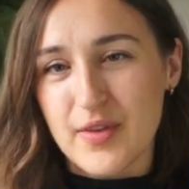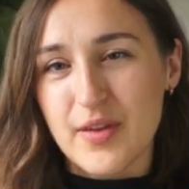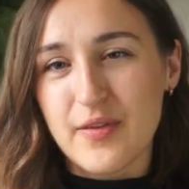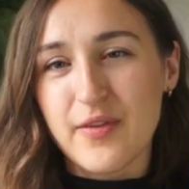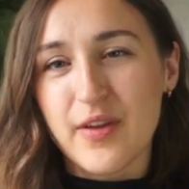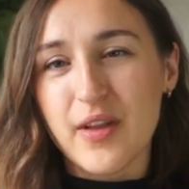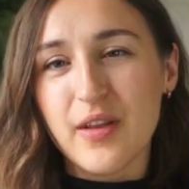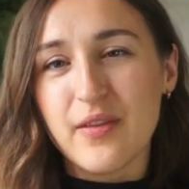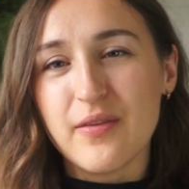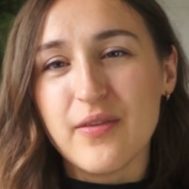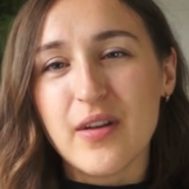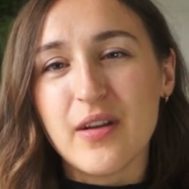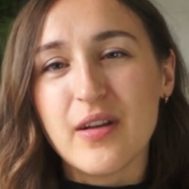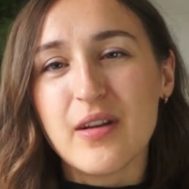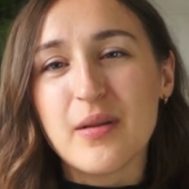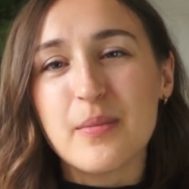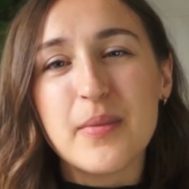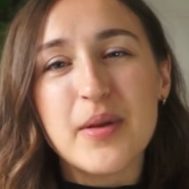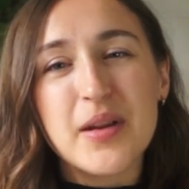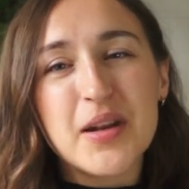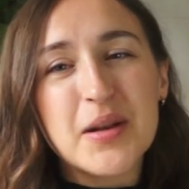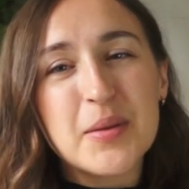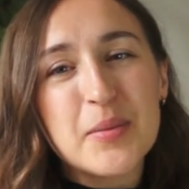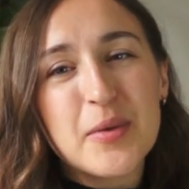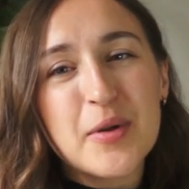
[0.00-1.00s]
It felt very
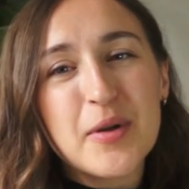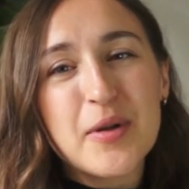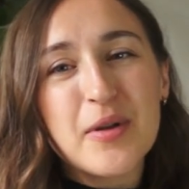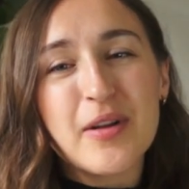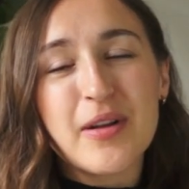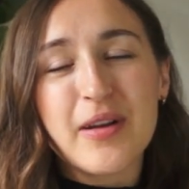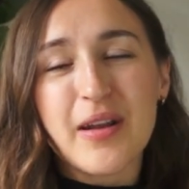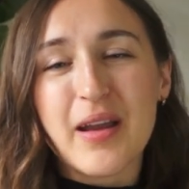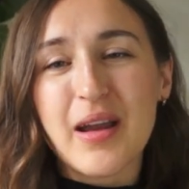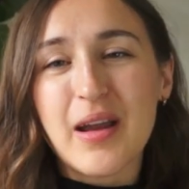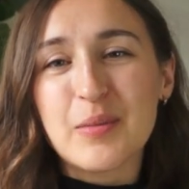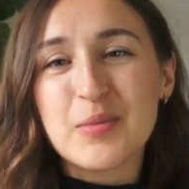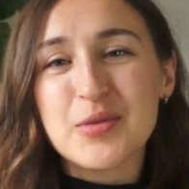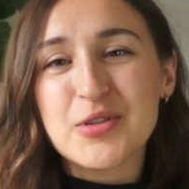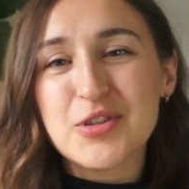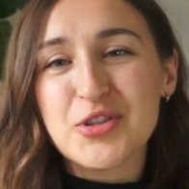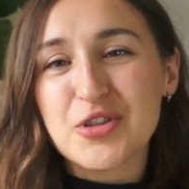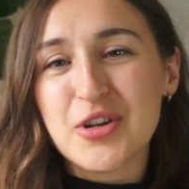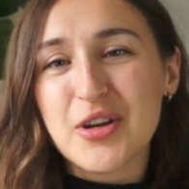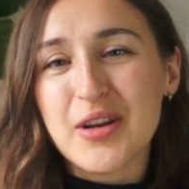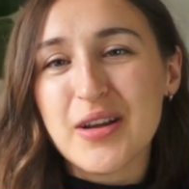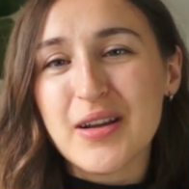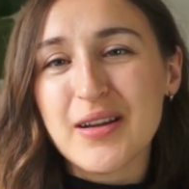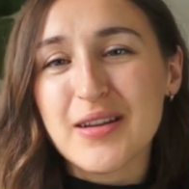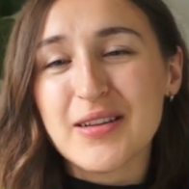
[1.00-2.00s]
minimal and
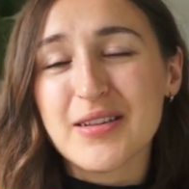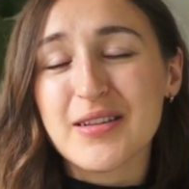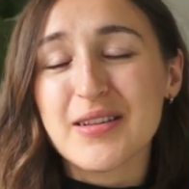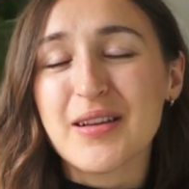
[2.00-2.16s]
abstract